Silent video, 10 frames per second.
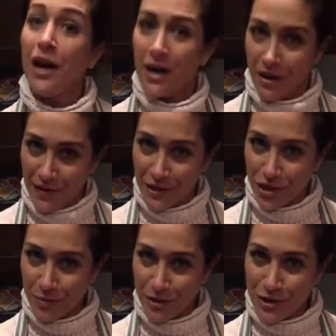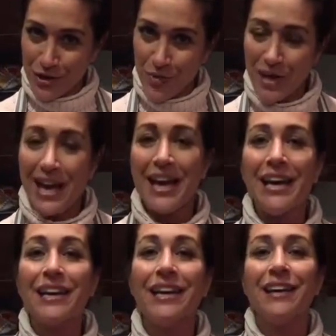a vegetable soup
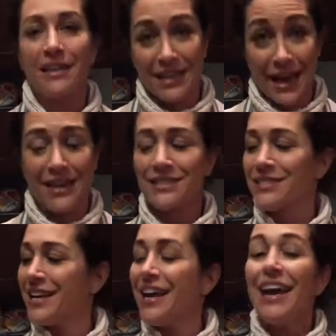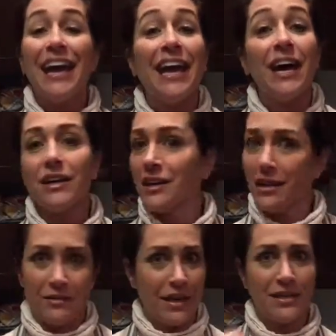can, condensed, and
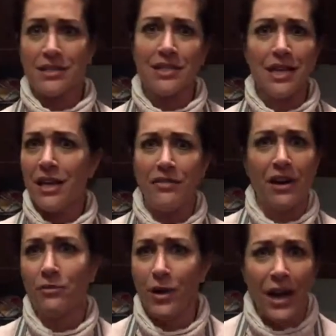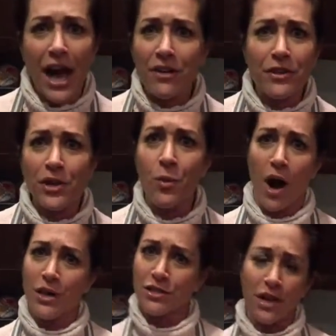a sleeve of whatever you
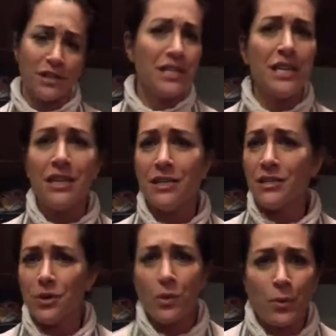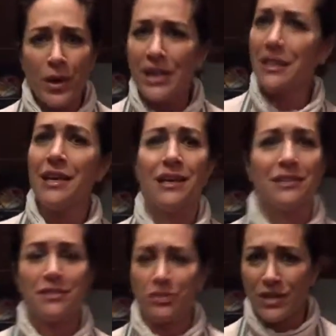want. Saltines, wheat
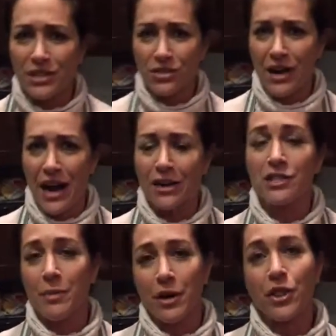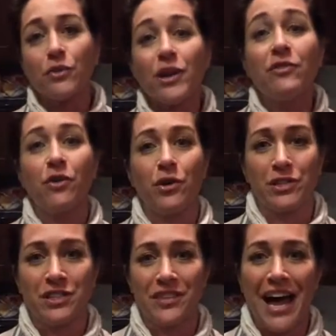thins, Ritz crackers, about
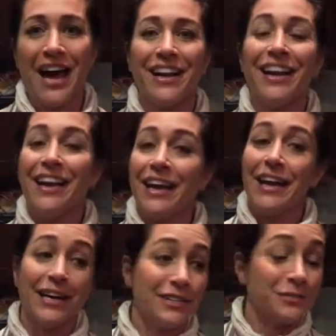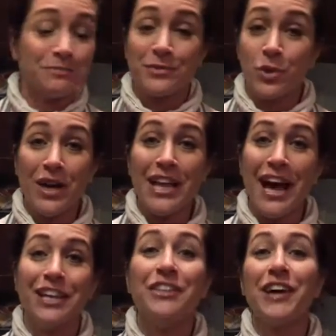3/4 of that. And
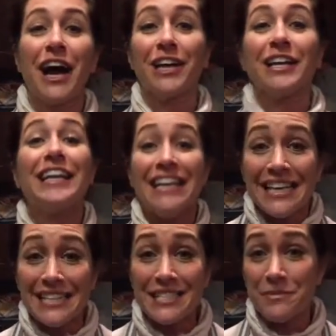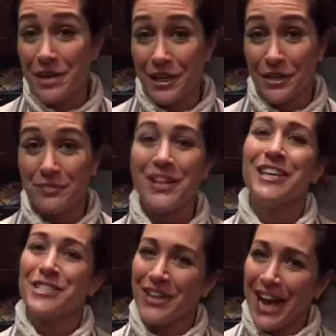voila, you've got an easy meal.
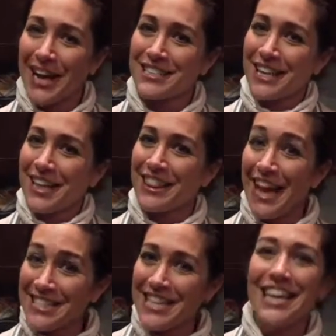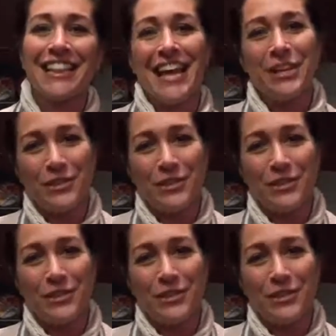So guys, that's it. Thank you